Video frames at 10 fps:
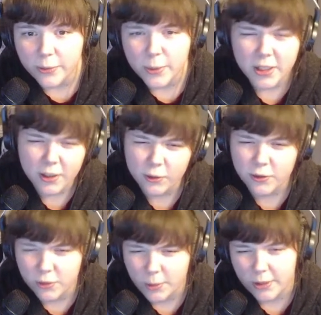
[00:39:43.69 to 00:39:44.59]
Rectangles
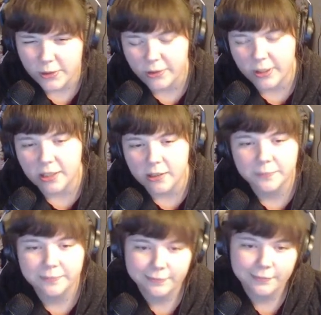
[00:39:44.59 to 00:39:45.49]
and squares are like
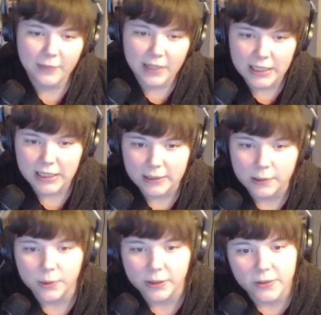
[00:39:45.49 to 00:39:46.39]
the easy
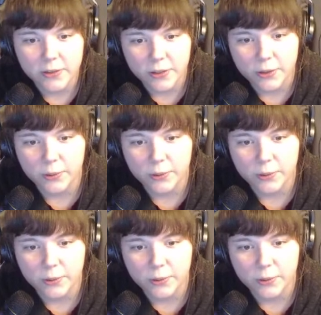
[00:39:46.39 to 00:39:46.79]
ones to do,